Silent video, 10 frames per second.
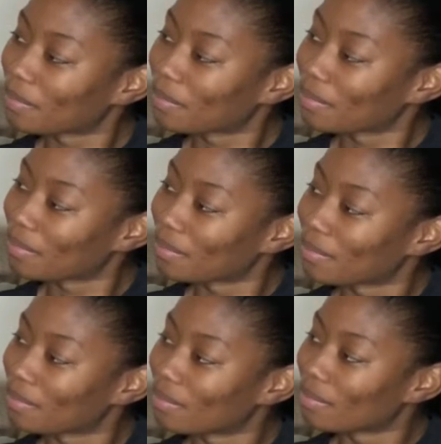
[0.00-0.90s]

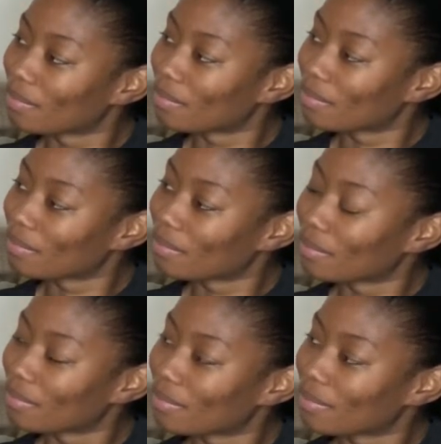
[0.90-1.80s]

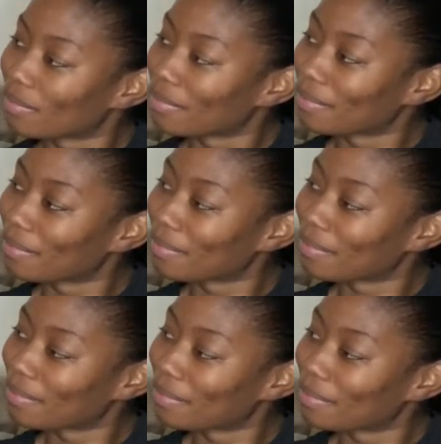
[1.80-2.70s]

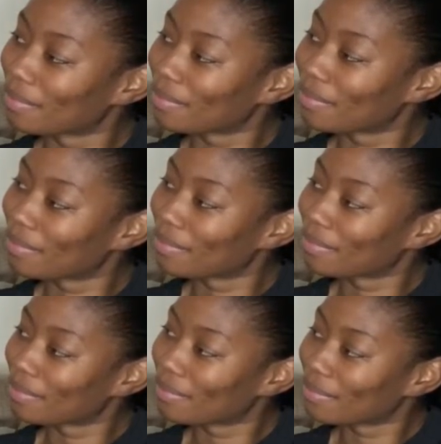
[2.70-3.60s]

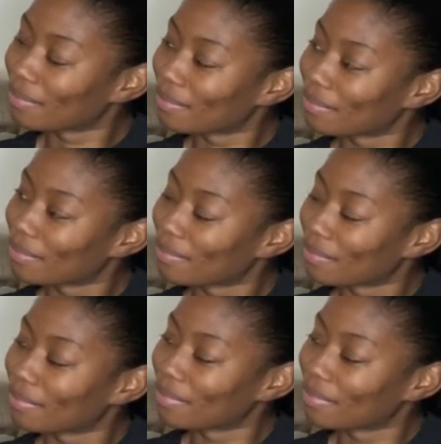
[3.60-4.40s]
No words are spoken by the person on screen.